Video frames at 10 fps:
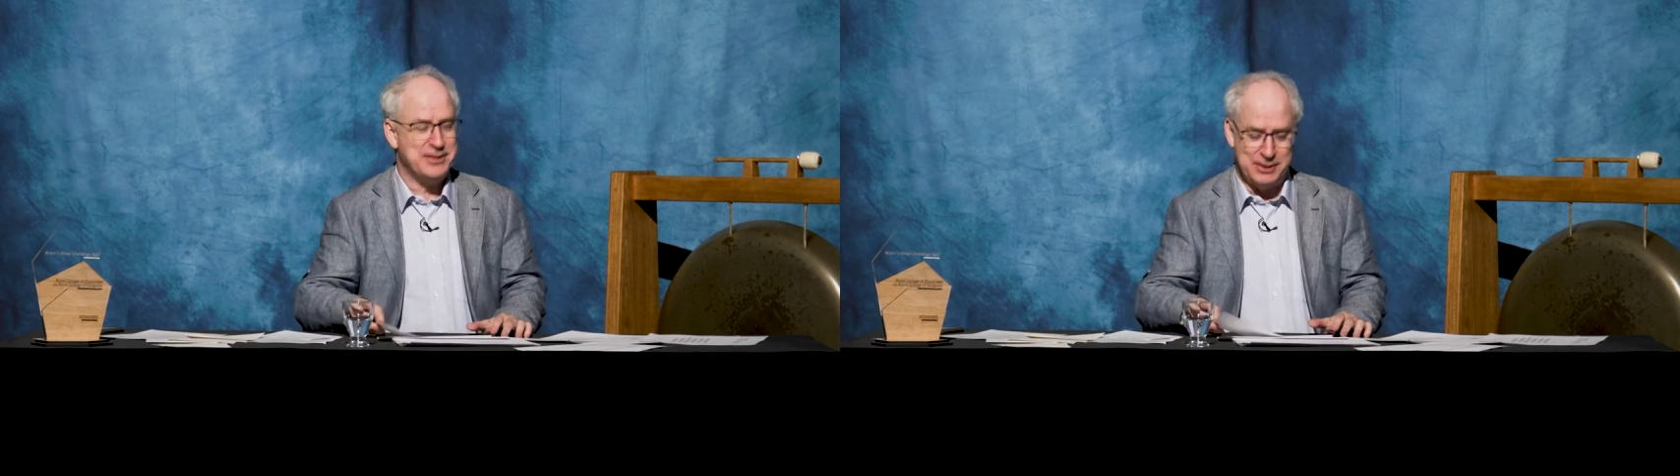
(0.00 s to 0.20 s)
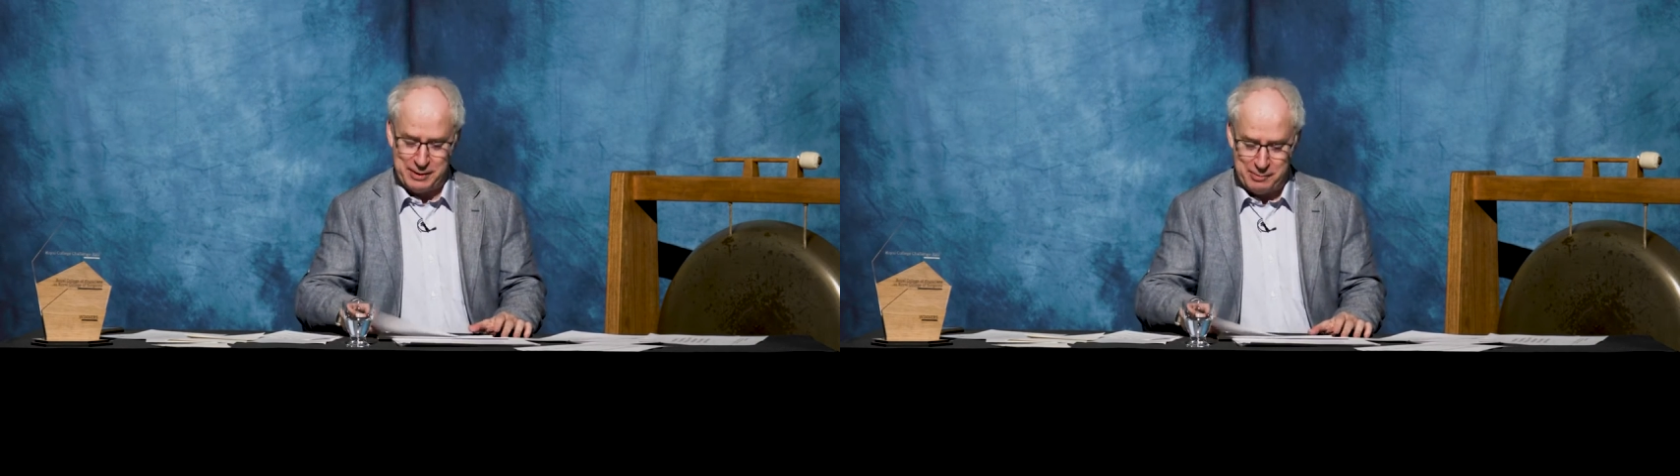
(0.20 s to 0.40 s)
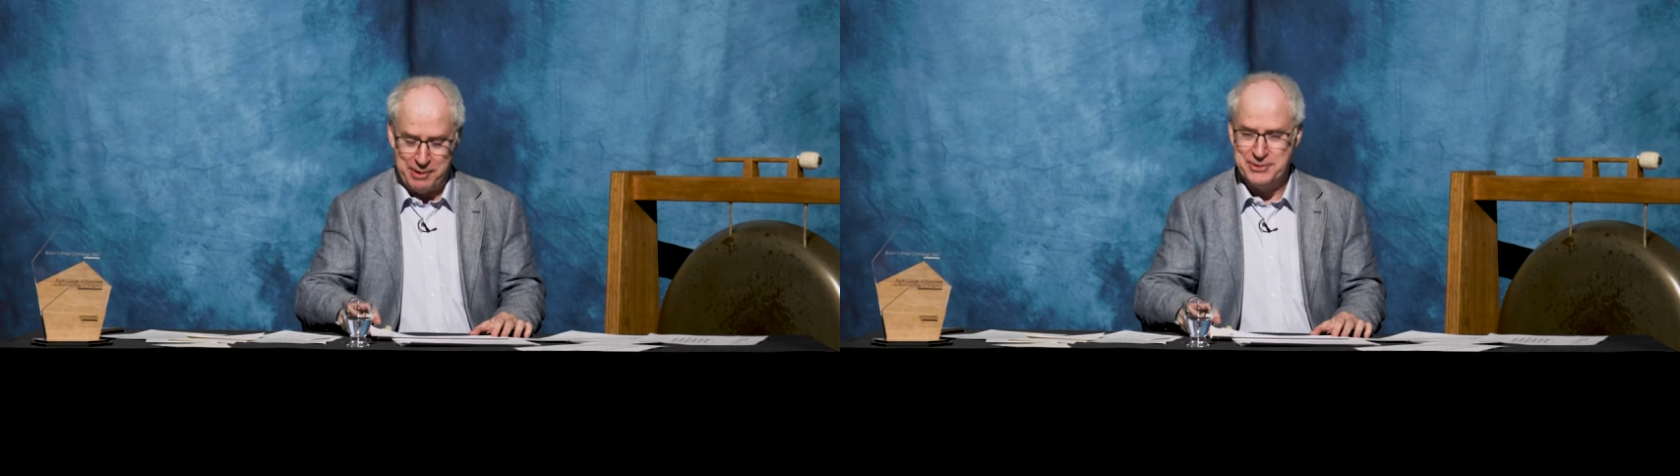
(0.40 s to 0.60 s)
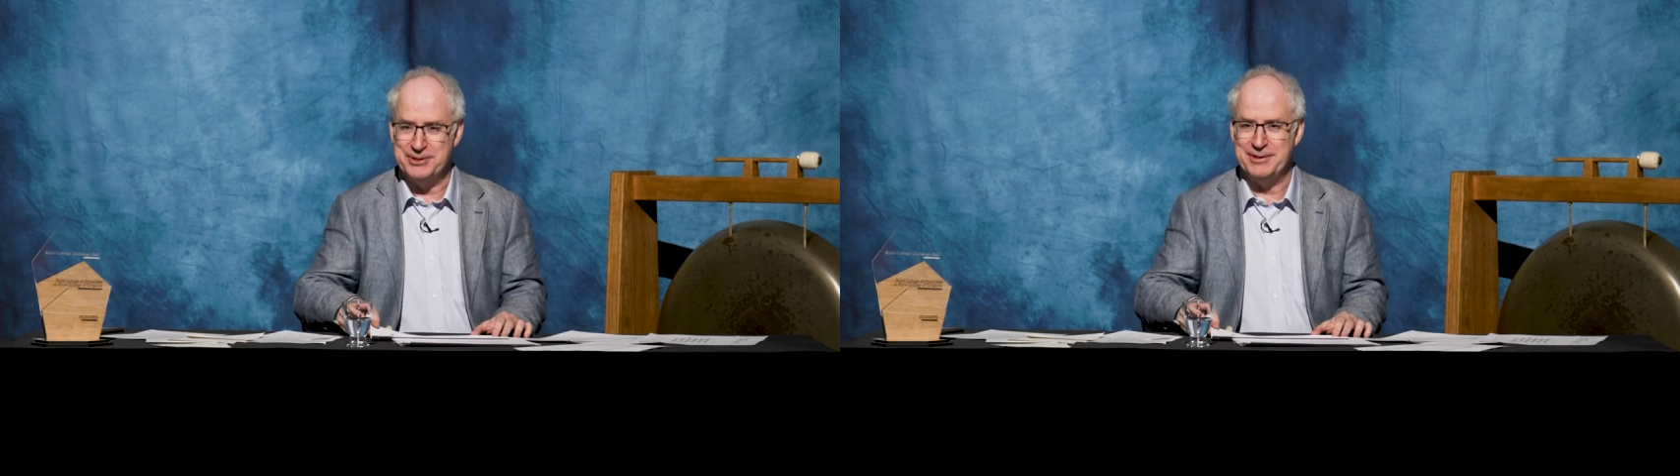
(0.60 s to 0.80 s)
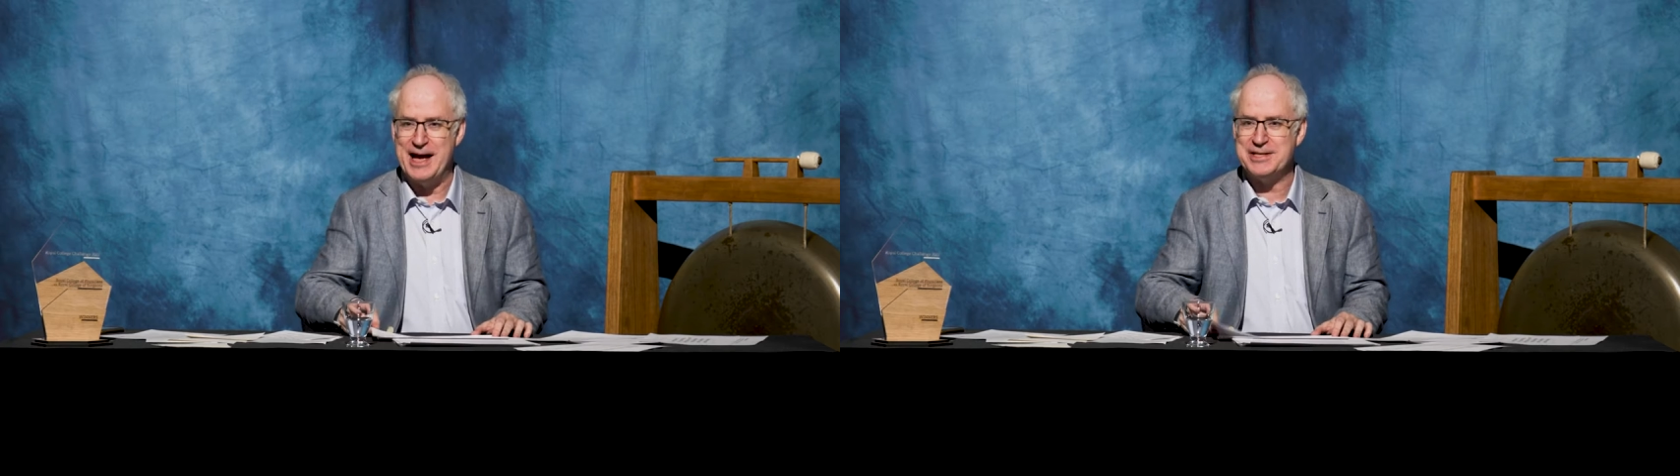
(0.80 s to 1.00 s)
so we won't
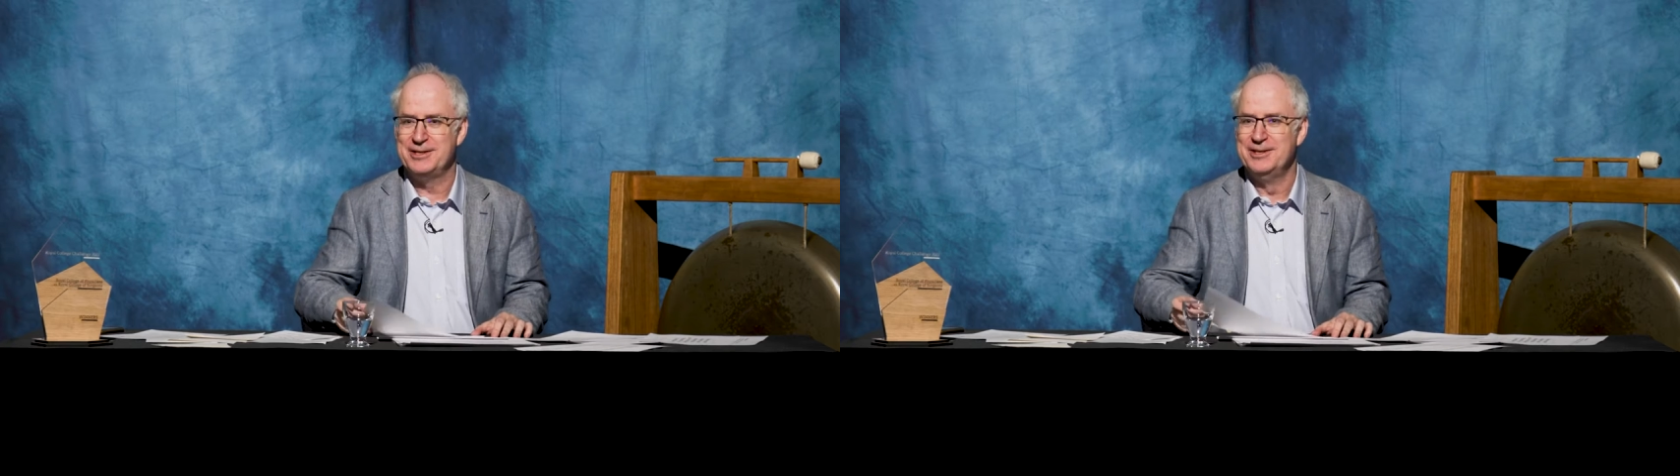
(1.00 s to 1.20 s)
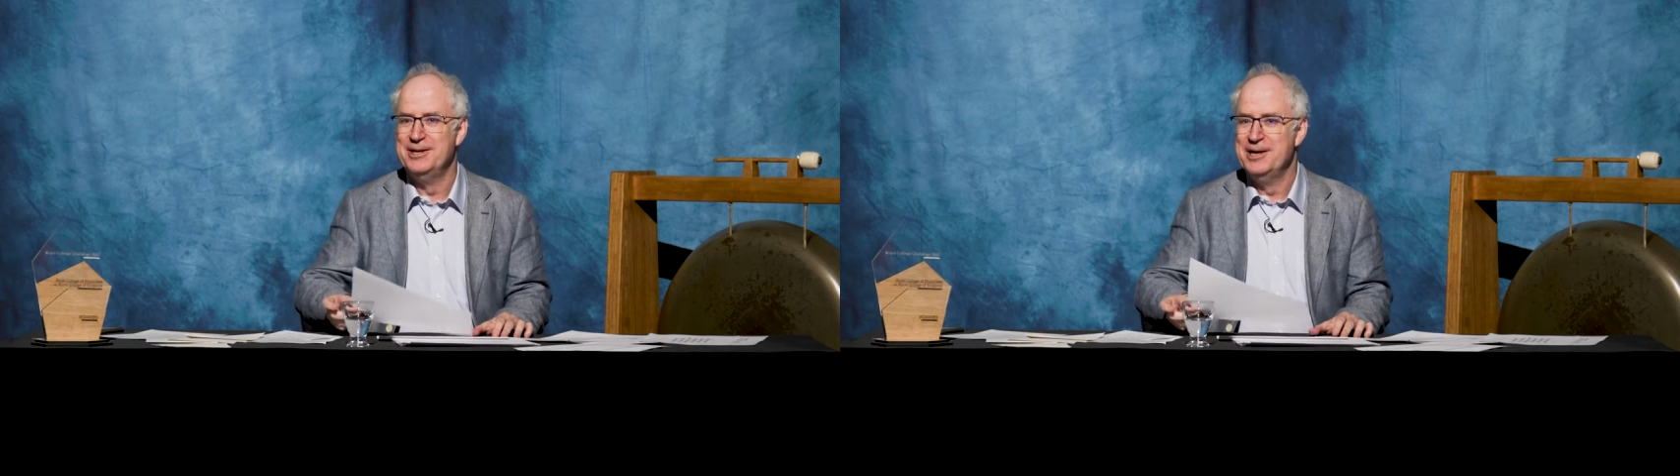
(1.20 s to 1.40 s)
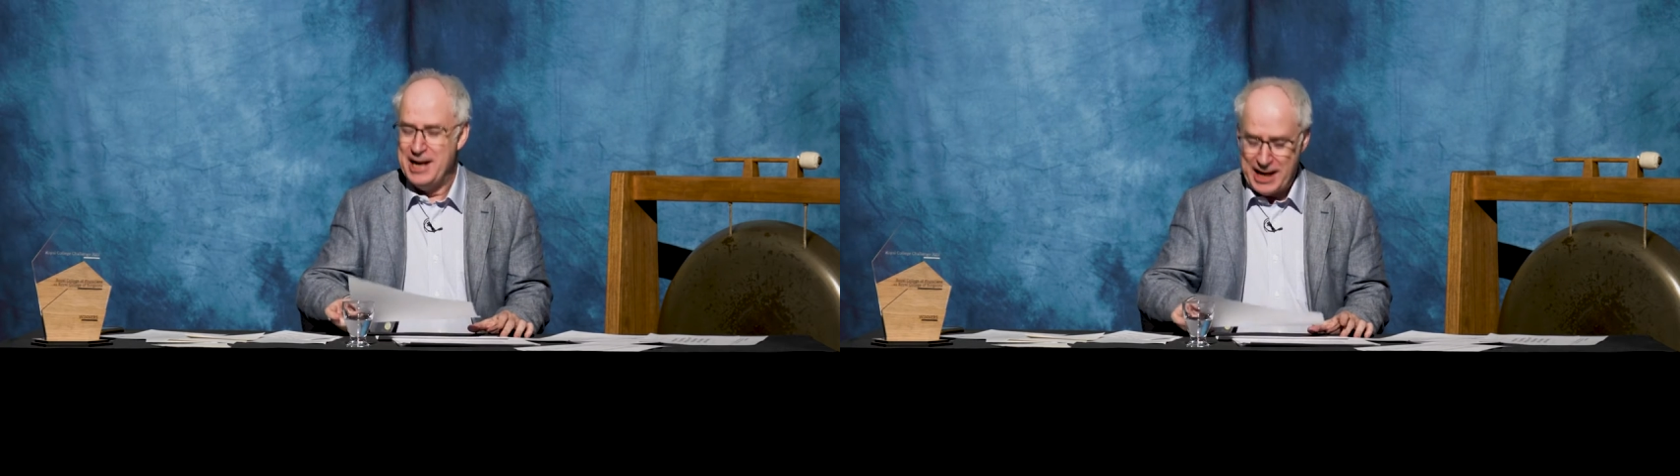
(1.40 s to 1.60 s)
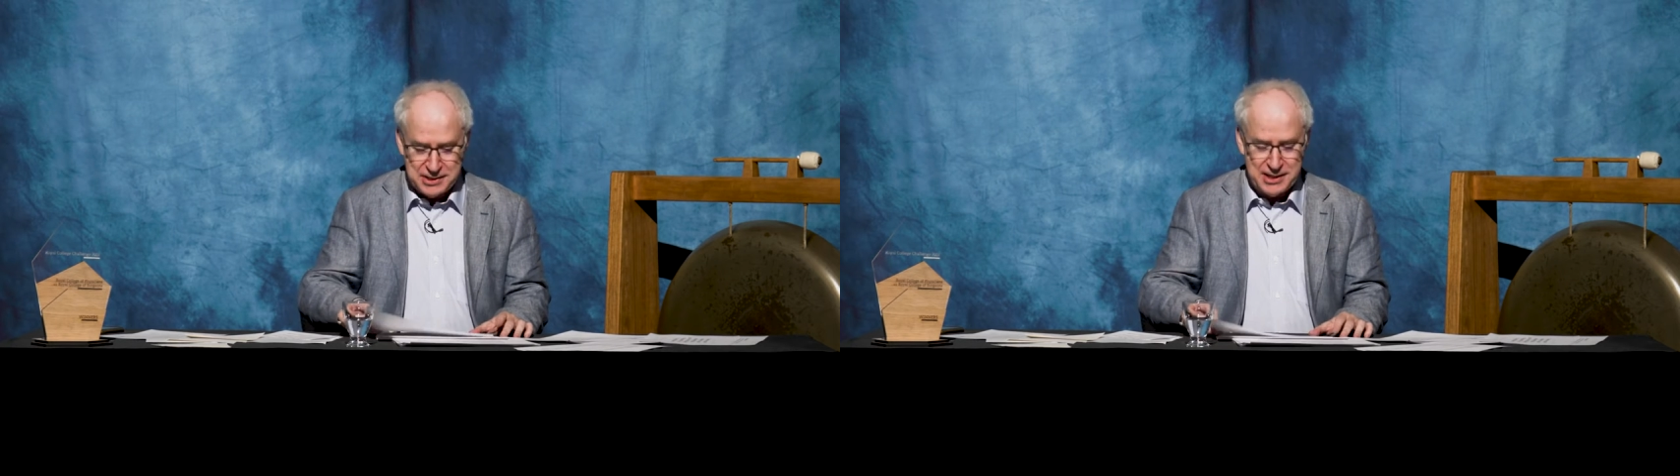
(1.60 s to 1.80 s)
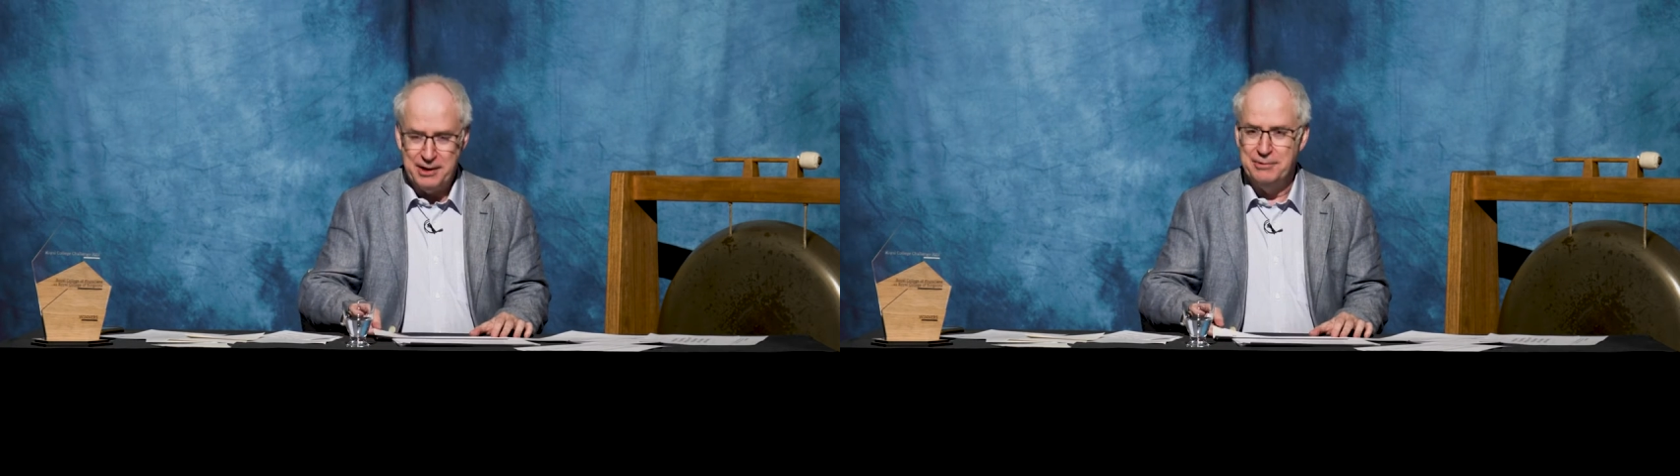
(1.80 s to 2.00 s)
do that.
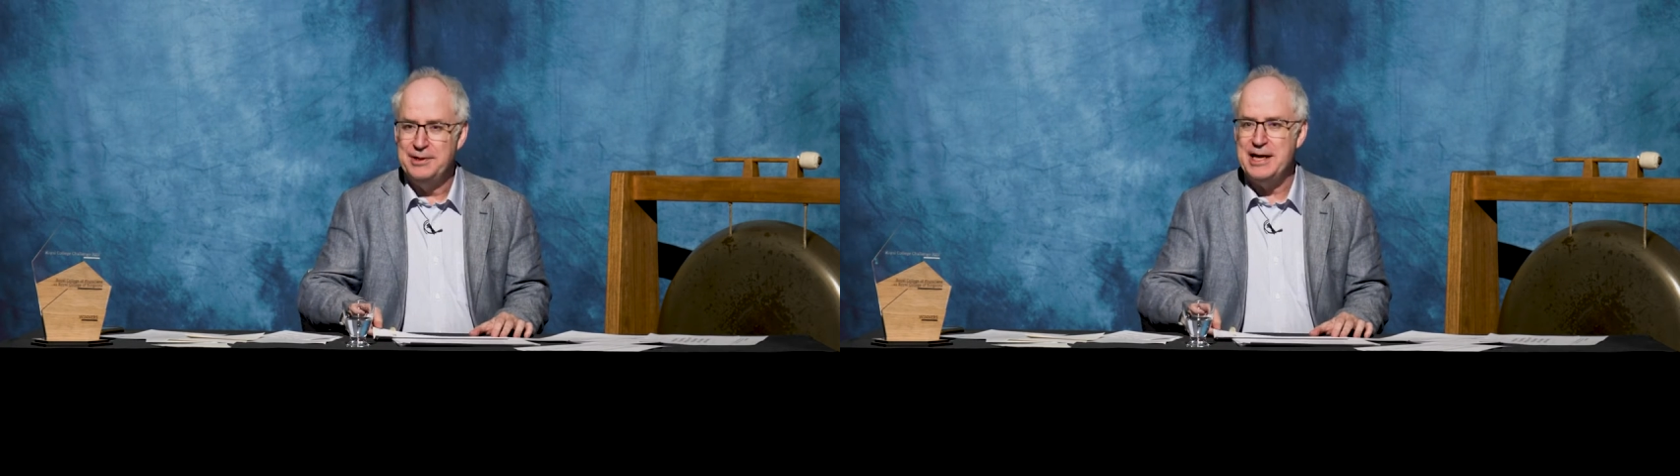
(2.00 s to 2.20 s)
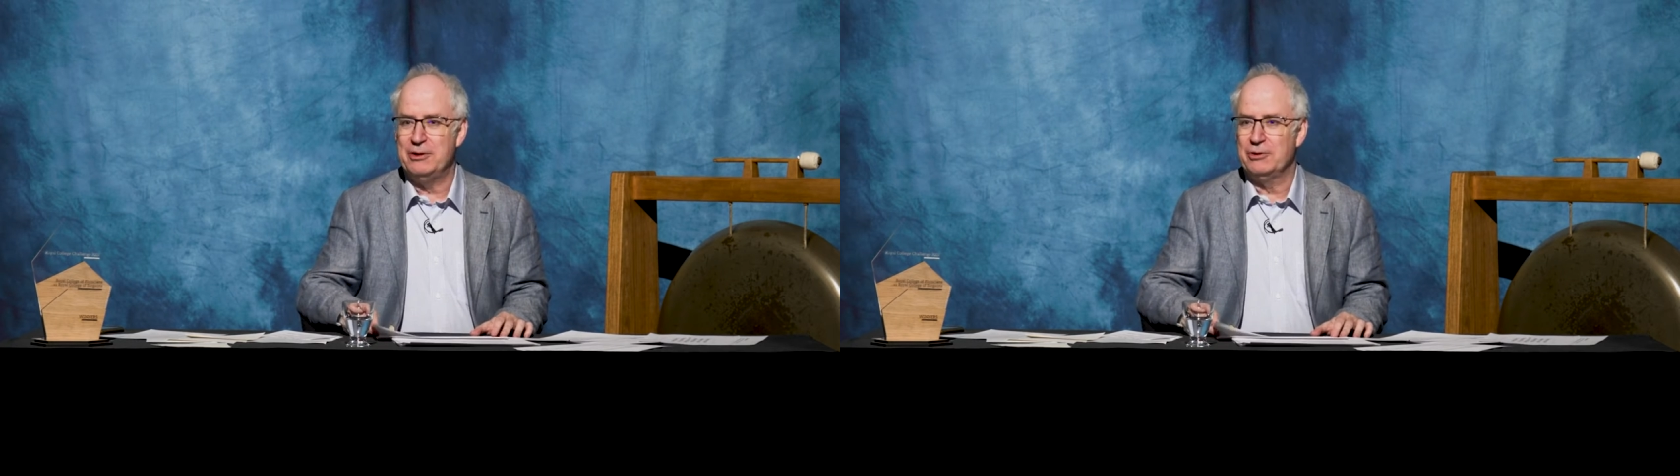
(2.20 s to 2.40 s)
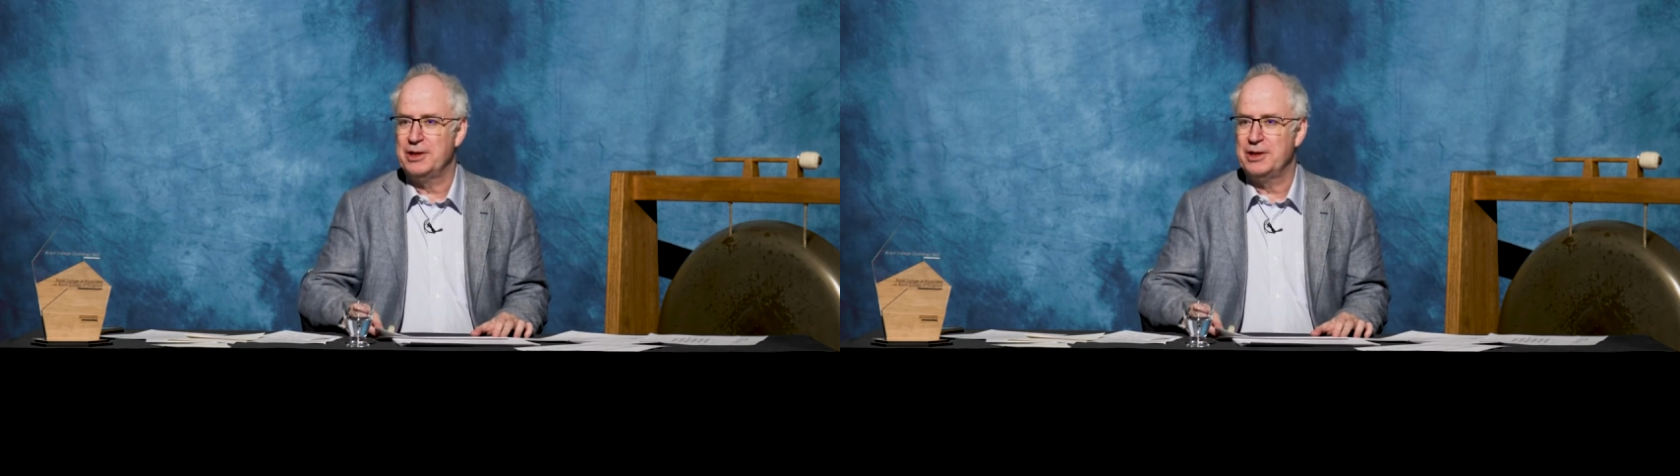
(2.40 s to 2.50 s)
And so, Neil,